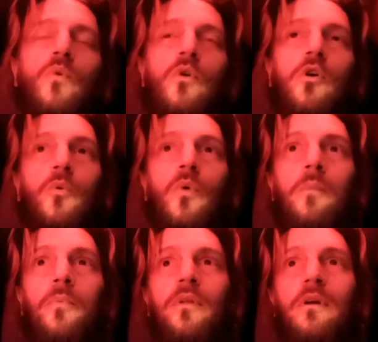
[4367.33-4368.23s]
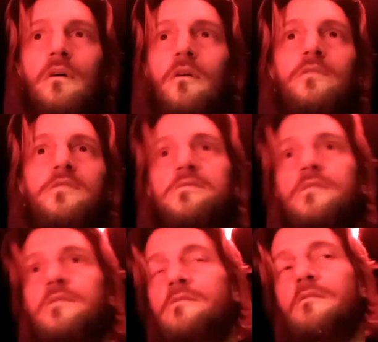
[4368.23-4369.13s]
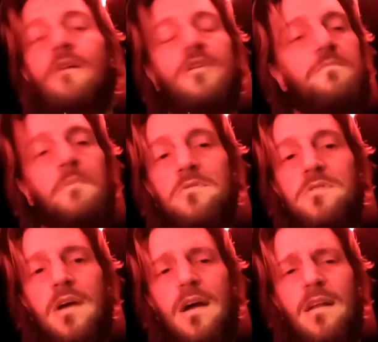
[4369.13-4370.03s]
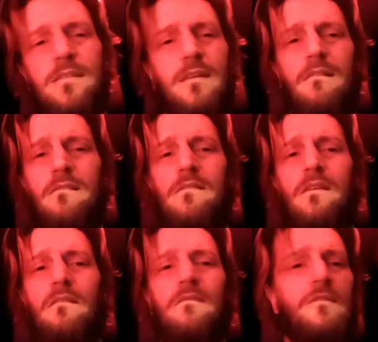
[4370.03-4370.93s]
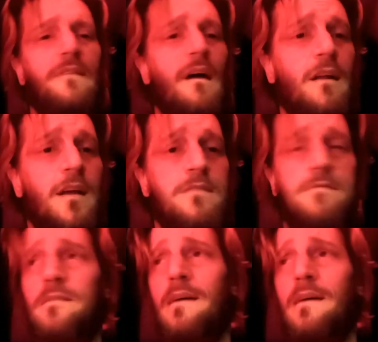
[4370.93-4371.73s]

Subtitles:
grew up with a heart disease that you're not supposed to get until you're in your 30s.